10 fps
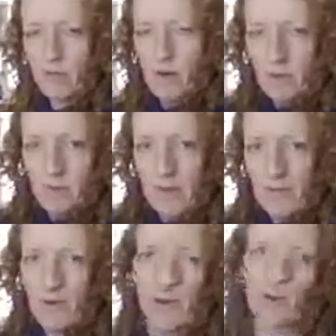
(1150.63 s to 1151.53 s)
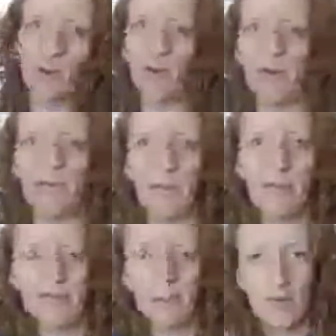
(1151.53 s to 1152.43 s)
rather than being right up there.
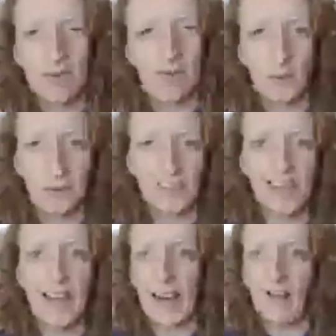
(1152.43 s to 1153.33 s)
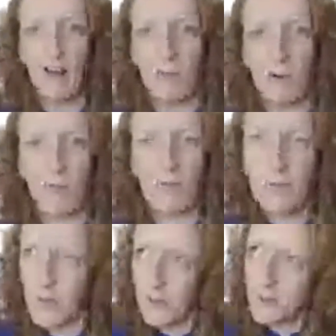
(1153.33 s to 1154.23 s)
So that sorted that out, no
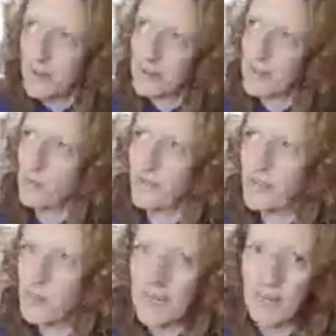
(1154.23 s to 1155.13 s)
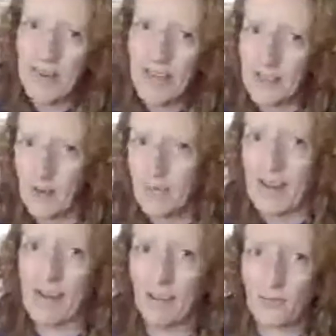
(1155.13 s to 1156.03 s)
problem. So within 20 minutes, I was
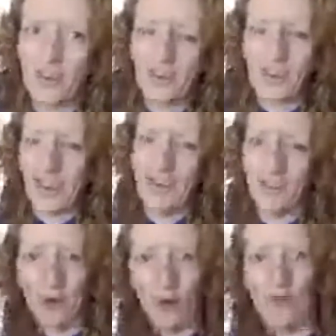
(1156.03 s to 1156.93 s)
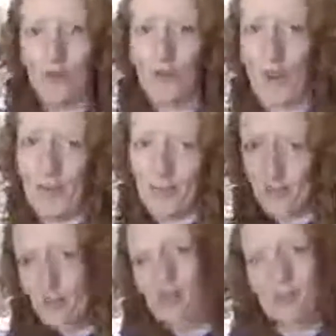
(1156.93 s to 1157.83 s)
back on track, hitting shot after shot
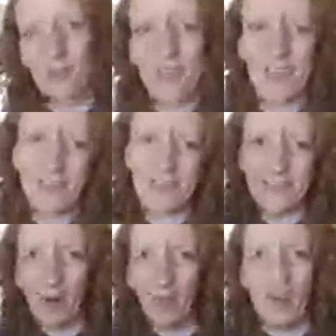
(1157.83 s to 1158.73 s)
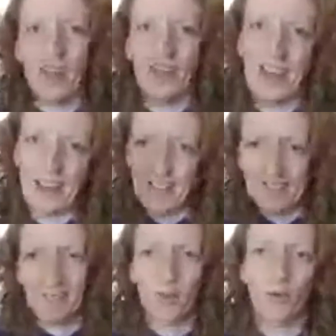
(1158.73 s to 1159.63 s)
after shot. Straight, lovely,
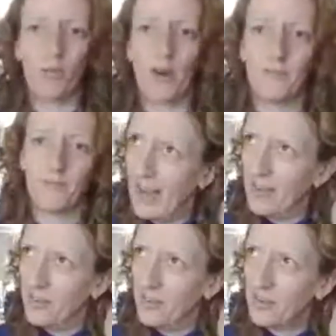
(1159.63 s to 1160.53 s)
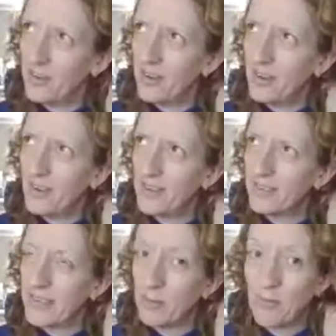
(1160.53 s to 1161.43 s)
nice, super.
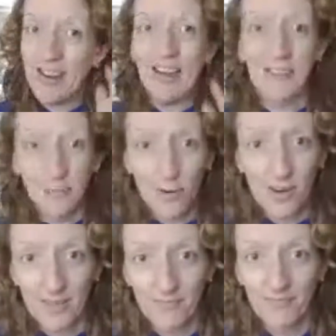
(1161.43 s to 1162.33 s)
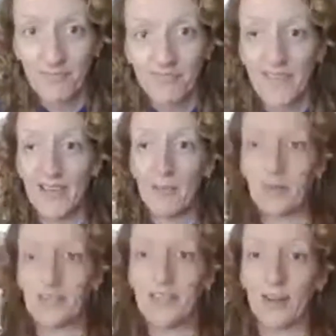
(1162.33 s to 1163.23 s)
And then we went out to the
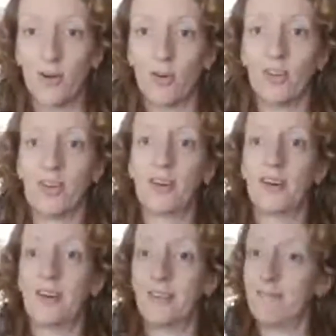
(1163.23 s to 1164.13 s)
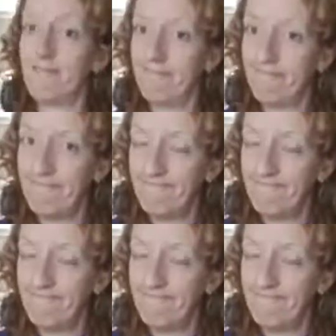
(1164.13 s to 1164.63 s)
bunker because I said, look,